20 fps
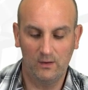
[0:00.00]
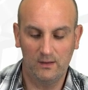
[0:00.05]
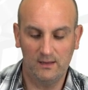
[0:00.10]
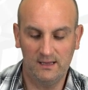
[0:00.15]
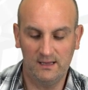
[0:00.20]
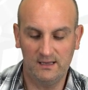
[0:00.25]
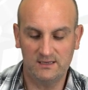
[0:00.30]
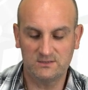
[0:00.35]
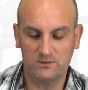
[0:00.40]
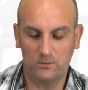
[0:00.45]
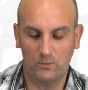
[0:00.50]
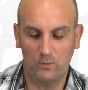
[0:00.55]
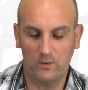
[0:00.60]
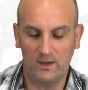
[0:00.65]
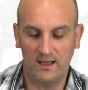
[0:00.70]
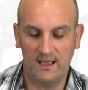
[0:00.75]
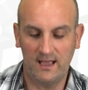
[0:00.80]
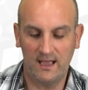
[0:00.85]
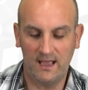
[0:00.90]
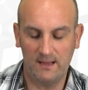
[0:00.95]
is
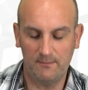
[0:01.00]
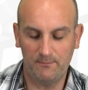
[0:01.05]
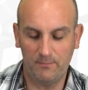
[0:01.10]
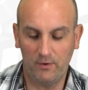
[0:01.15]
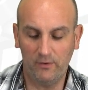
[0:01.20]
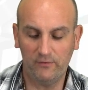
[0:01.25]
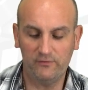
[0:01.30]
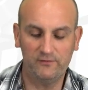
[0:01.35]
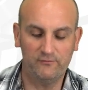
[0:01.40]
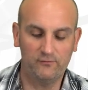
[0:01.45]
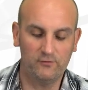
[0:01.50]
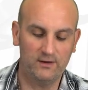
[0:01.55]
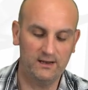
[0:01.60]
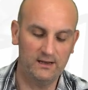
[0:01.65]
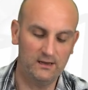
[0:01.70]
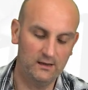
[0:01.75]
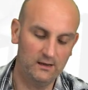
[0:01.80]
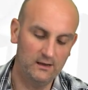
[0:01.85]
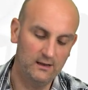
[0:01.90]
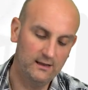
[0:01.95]
where a positive
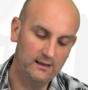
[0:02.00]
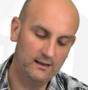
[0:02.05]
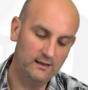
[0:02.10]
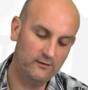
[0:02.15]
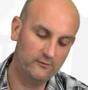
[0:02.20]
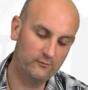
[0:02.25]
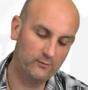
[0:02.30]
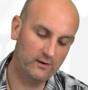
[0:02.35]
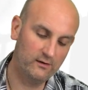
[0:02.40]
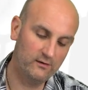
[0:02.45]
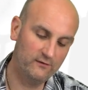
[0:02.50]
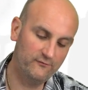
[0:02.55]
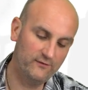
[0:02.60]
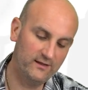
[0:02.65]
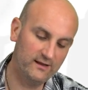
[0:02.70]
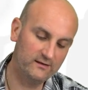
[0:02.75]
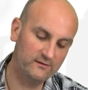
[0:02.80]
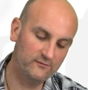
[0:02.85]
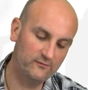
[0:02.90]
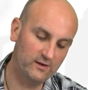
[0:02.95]
gradient is where
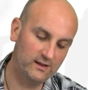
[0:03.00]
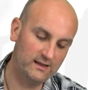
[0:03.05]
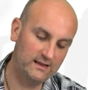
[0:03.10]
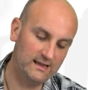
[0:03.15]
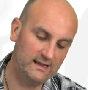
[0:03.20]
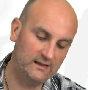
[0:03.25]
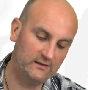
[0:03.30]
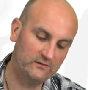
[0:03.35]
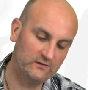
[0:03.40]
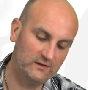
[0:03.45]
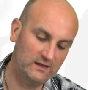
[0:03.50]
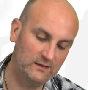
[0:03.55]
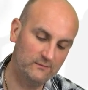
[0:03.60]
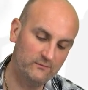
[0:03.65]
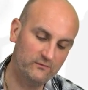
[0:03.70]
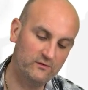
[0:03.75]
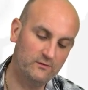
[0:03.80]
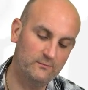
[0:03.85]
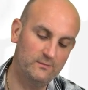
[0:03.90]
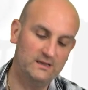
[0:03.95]
effectively it
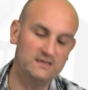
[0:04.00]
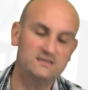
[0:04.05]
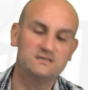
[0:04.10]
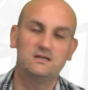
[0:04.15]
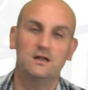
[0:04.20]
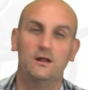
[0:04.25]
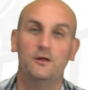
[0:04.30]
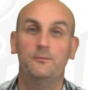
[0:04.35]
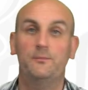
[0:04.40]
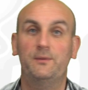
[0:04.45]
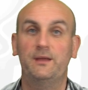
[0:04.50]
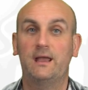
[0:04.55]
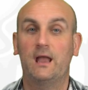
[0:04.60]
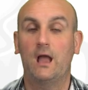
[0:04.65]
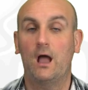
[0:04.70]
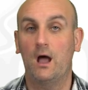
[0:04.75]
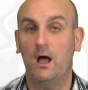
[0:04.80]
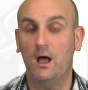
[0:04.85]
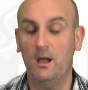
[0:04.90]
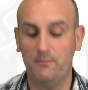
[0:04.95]
seems to be sloping
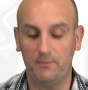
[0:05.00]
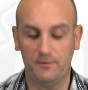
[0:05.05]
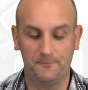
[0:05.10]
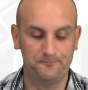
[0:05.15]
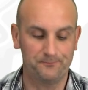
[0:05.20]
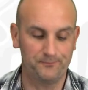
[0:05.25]
up.